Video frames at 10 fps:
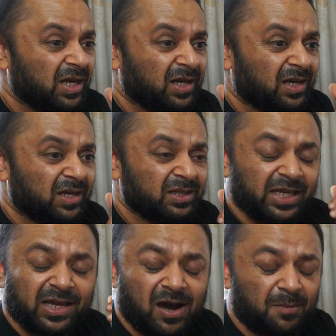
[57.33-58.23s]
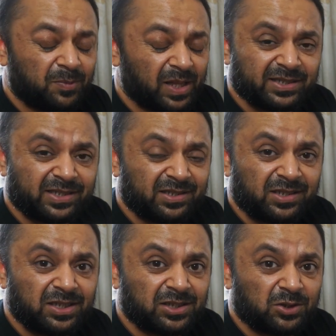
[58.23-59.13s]
uh, the
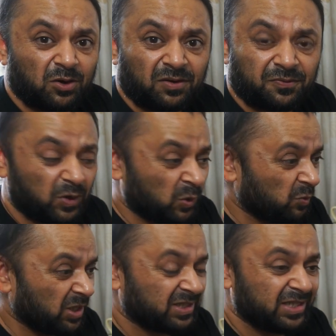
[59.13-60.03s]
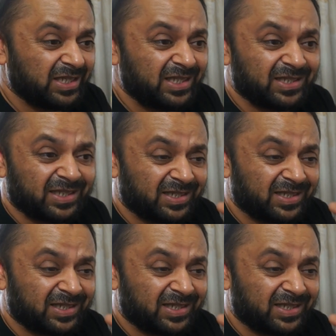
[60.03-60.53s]
complexities of O S Ds and